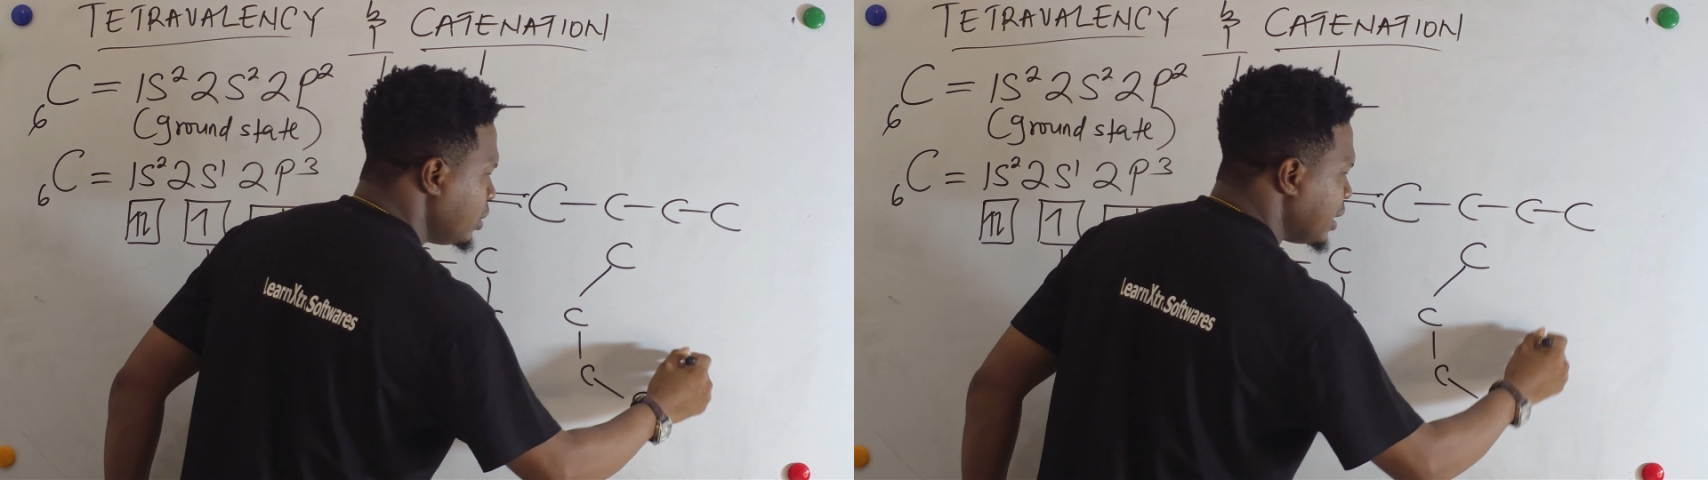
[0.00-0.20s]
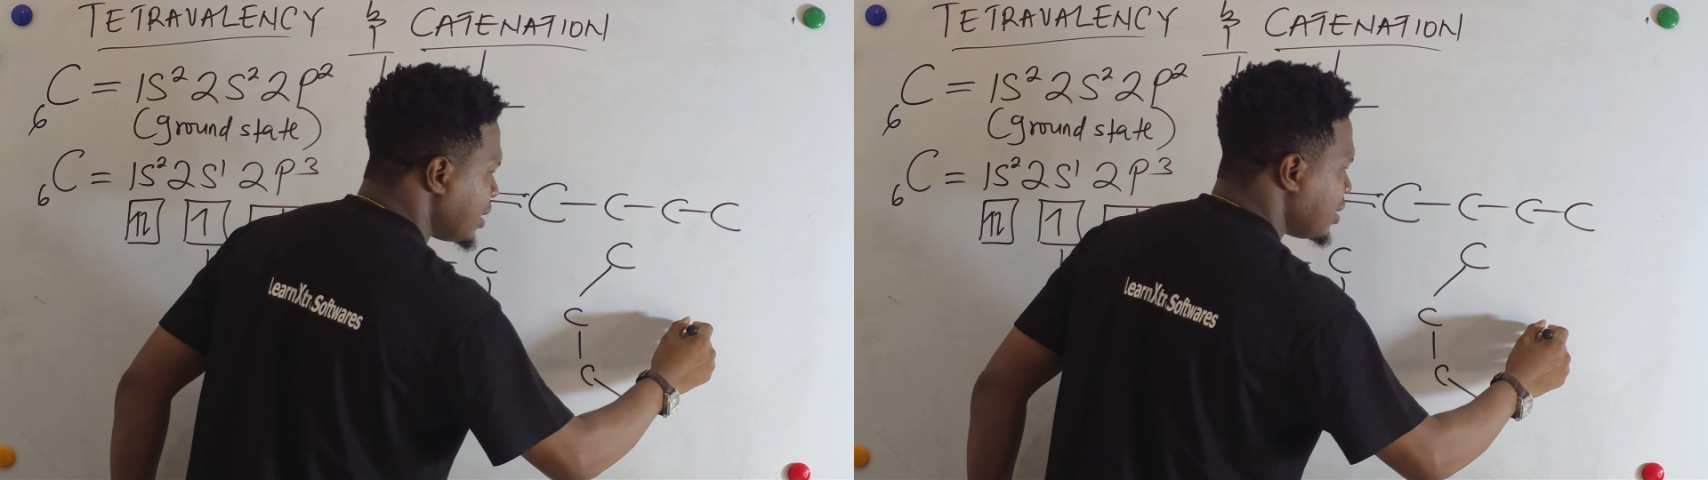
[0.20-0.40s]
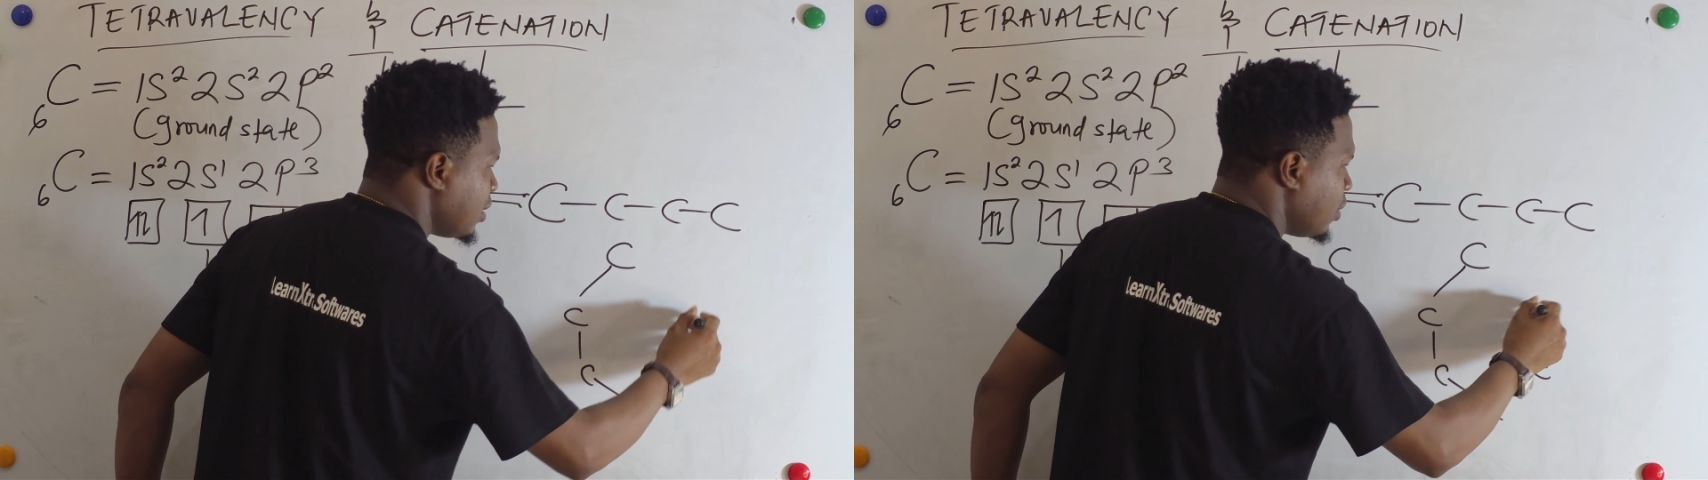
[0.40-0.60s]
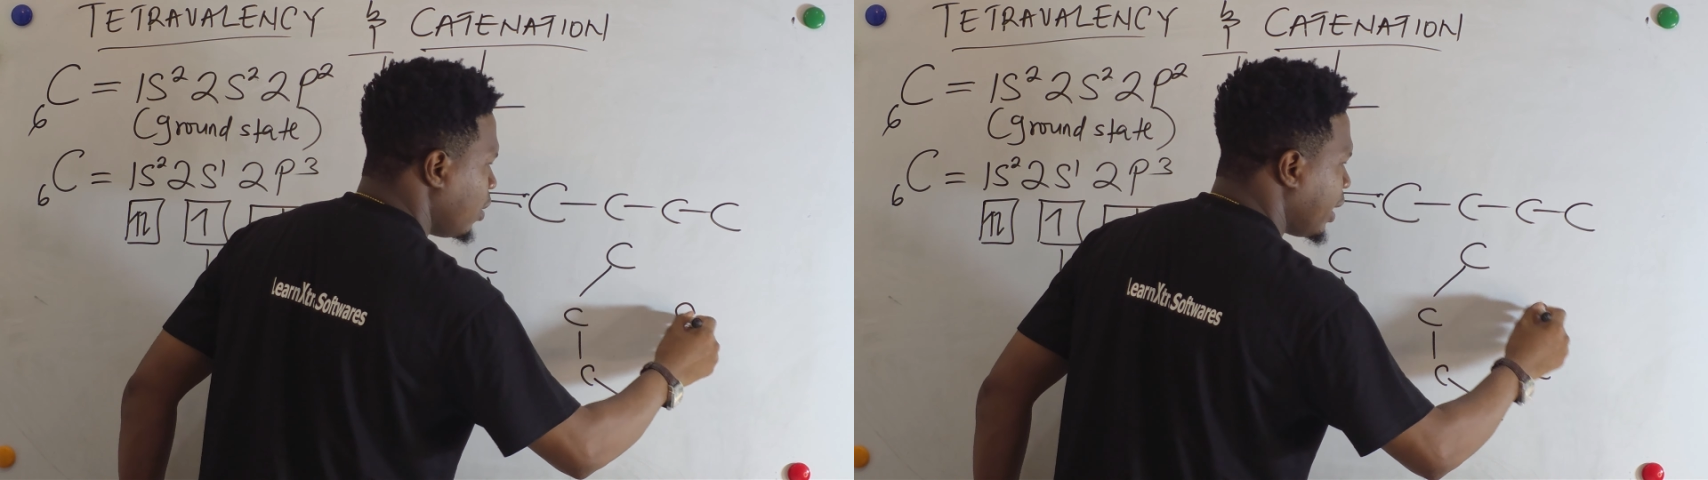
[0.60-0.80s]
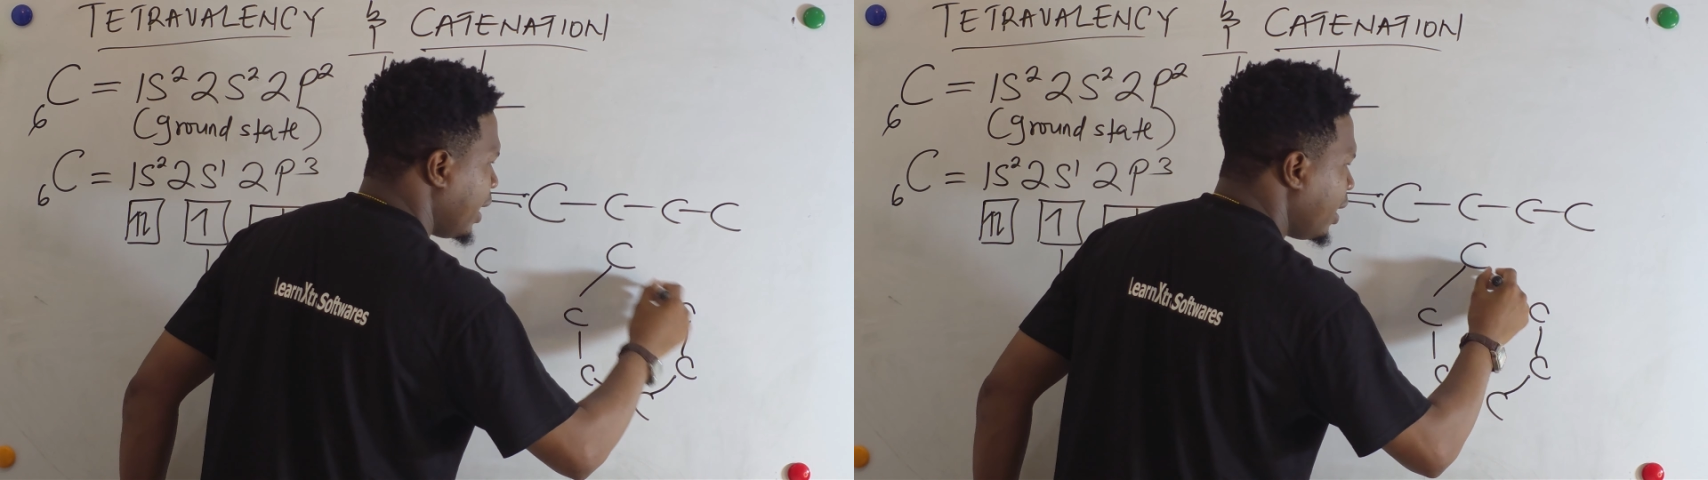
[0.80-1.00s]
this.
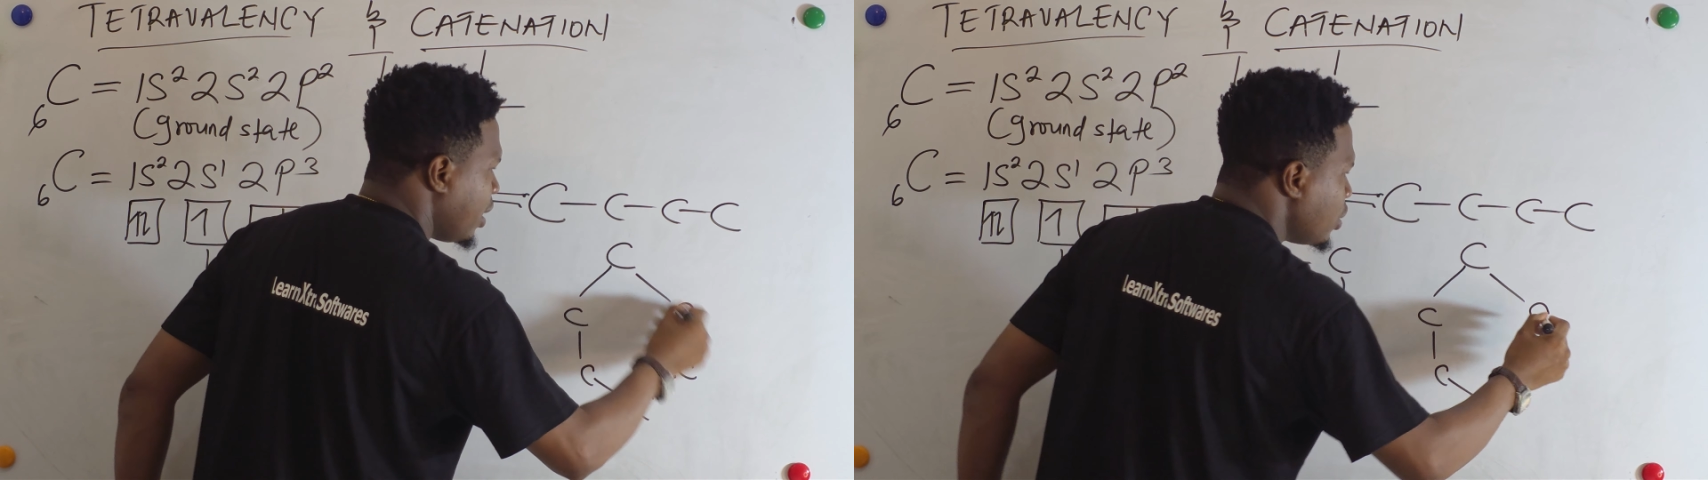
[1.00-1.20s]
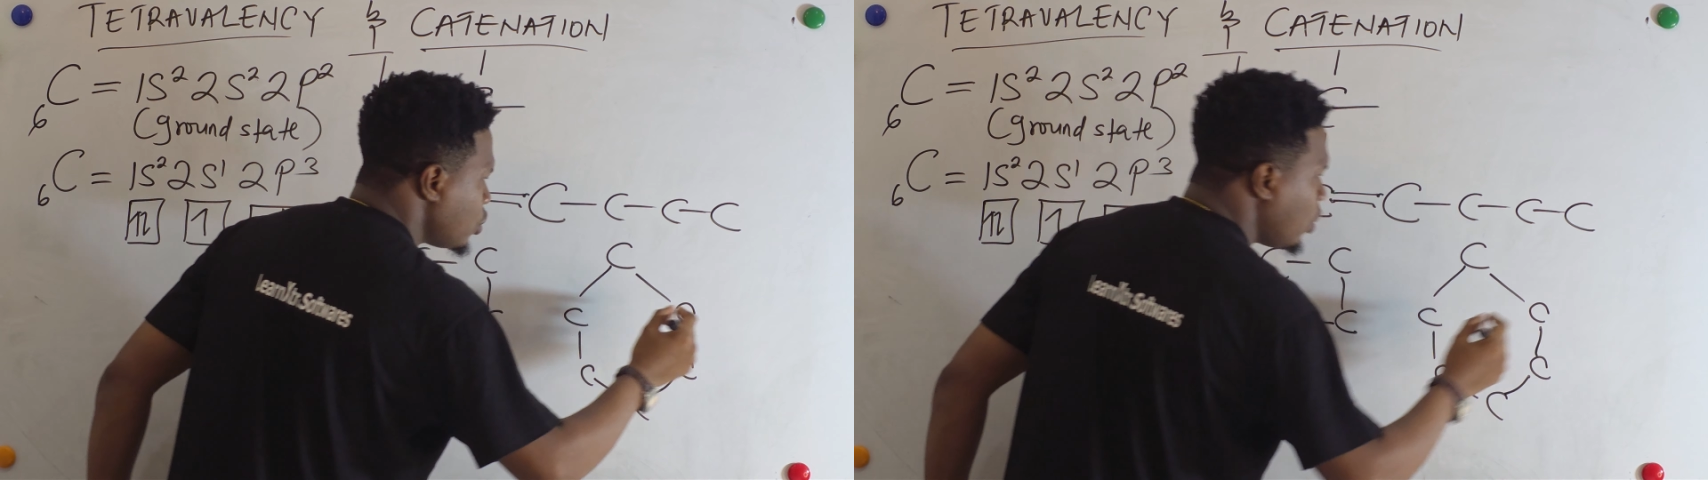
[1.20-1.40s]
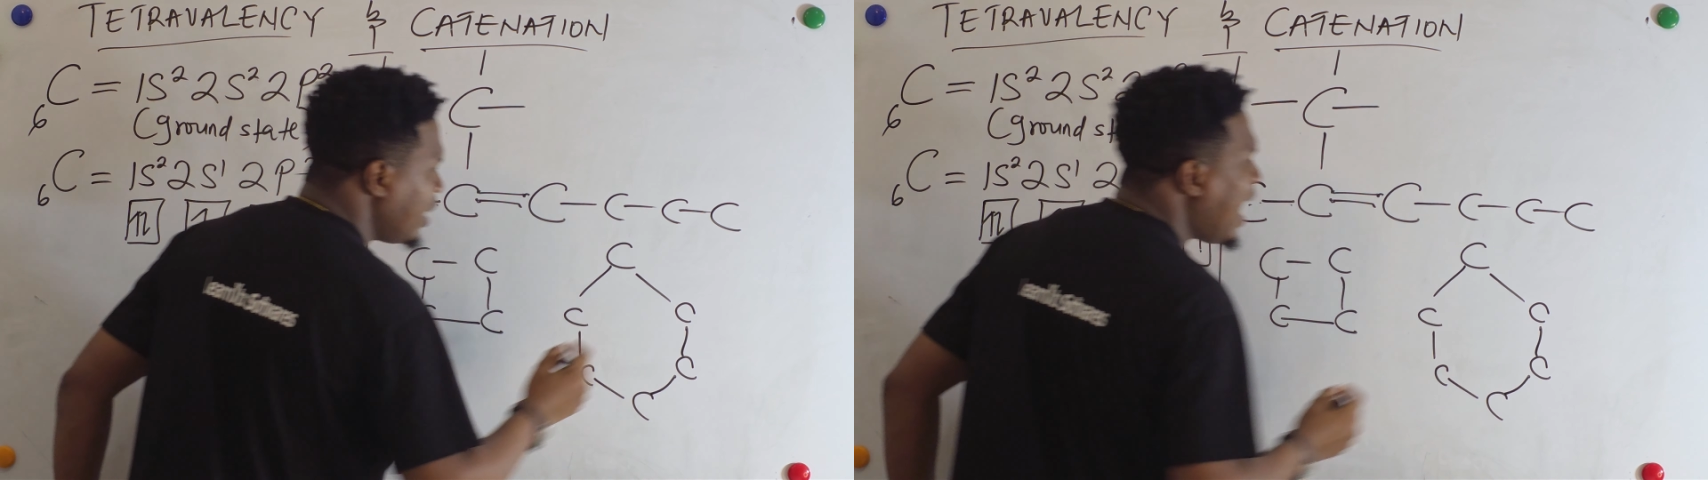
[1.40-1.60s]
Okay? So the